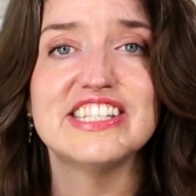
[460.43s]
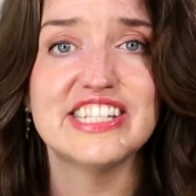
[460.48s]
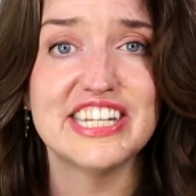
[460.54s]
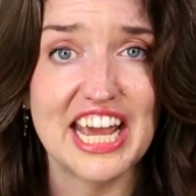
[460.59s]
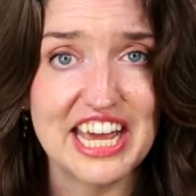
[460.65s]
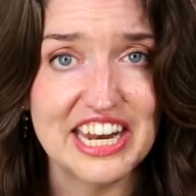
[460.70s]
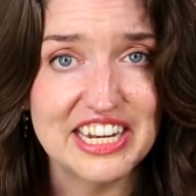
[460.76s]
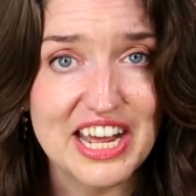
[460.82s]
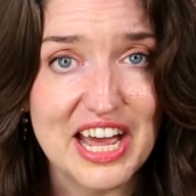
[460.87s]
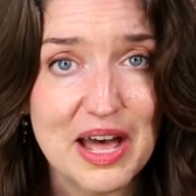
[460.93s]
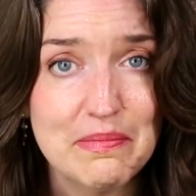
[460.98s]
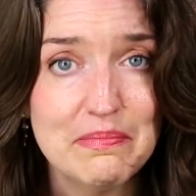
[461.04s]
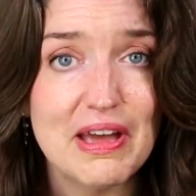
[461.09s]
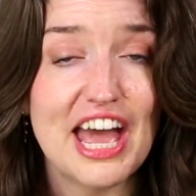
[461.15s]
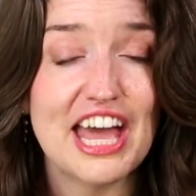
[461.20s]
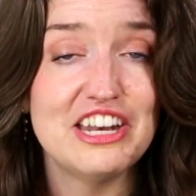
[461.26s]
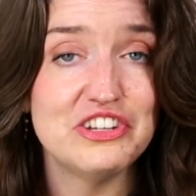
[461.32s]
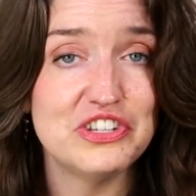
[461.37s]
Stand up
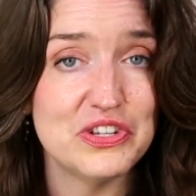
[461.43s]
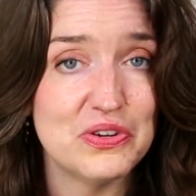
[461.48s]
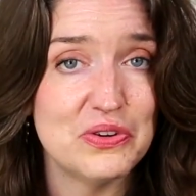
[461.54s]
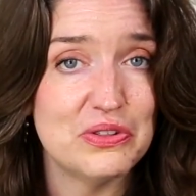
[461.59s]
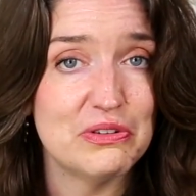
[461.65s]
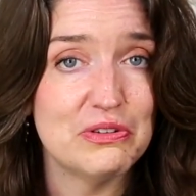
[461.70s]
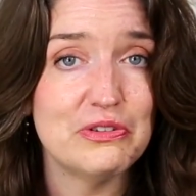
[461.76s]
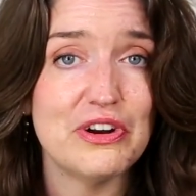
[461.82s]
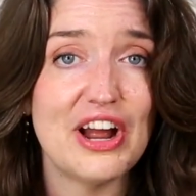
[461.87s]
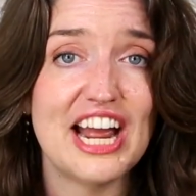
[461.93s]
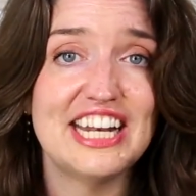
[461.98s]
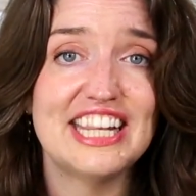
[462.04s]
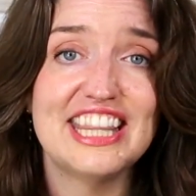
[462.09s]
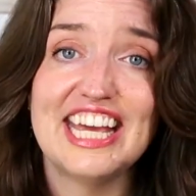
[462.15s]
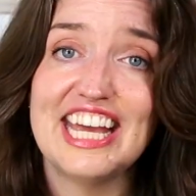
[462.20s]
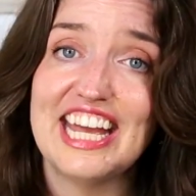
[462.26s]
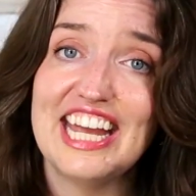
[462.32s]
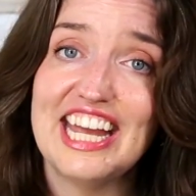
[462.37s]
and do the right
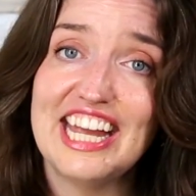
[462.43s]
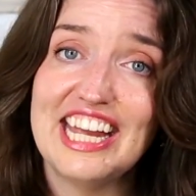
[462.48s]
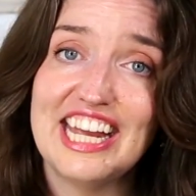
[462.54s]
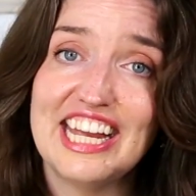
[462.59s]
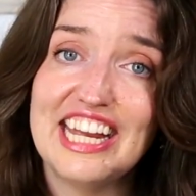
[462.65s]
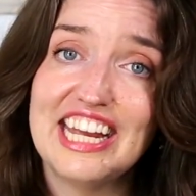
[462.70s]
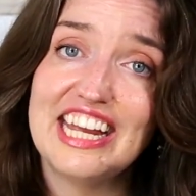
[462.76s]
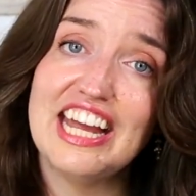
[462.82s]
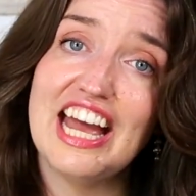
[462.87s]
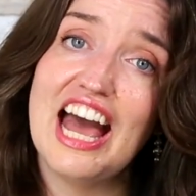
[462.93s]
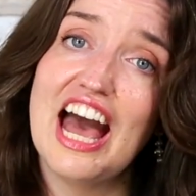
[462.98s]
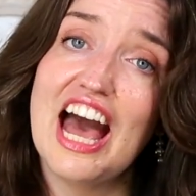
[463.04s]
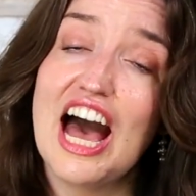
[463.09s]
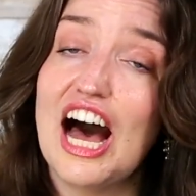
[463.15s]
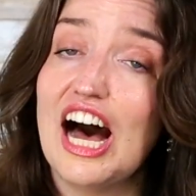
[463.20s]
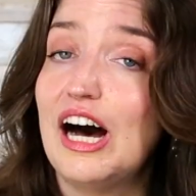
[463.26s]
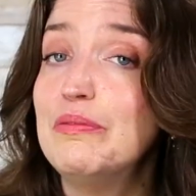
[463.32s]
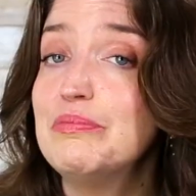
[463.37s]
thing.
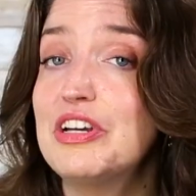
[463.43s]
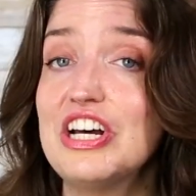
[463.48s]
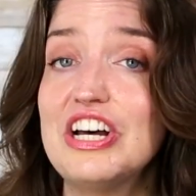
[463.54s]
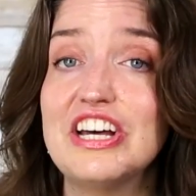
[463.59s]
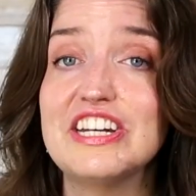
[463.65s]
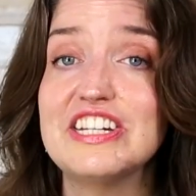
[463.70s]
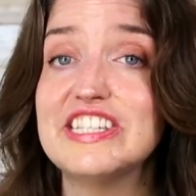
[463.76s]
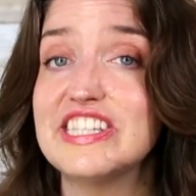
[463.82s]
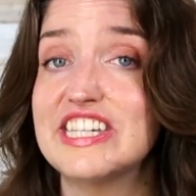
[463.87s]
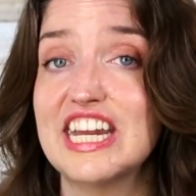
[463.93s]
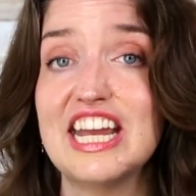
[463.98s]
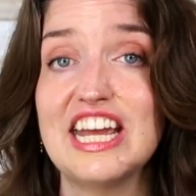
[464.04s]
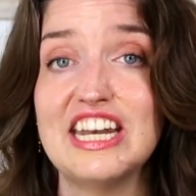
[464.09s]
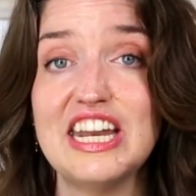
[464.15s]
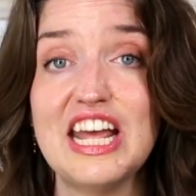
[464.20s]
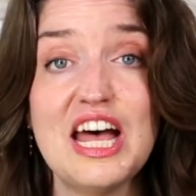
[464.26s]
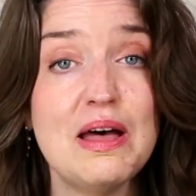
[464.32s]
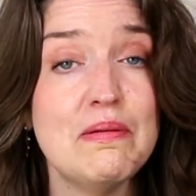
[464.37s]
I'm gonna
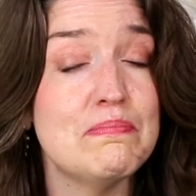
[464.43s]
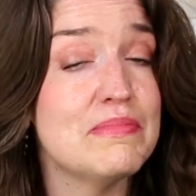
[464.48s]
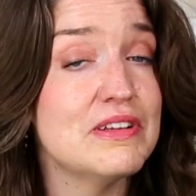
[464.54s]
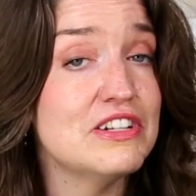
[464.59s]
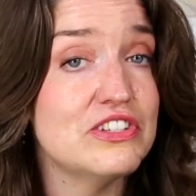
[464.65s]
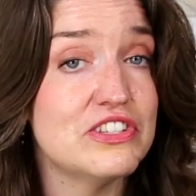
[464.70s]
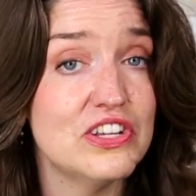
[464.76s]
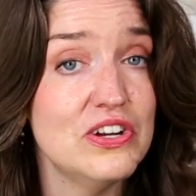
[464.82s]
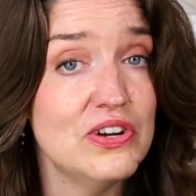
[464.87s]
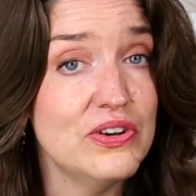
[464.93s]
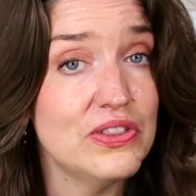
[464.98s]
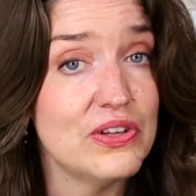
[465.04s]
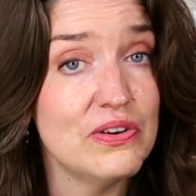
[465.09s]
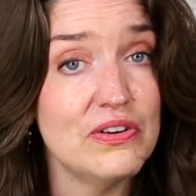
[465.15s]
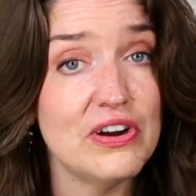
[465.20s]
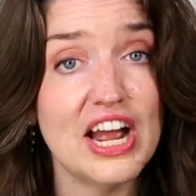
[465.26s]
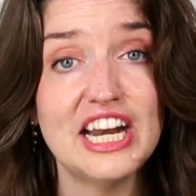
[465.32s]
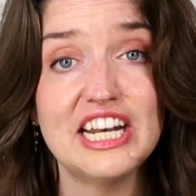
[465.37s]
stand up and do
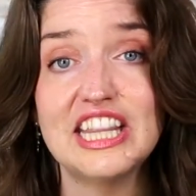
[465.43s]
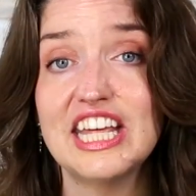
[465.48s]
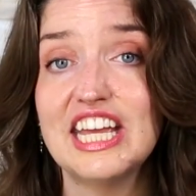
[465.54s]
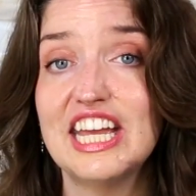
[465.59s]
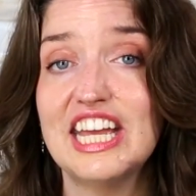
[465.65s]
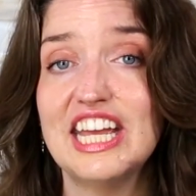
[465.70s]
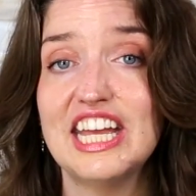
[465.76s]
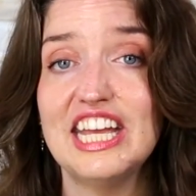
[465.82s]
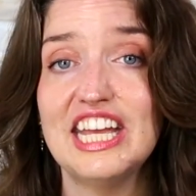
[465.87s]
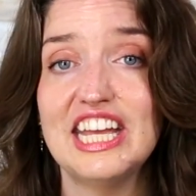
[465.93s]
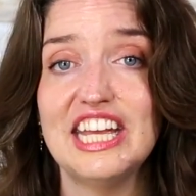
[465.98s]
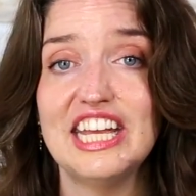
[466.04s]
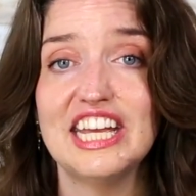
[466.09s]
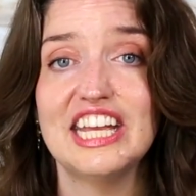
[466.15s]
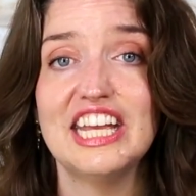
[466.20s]
the right thing.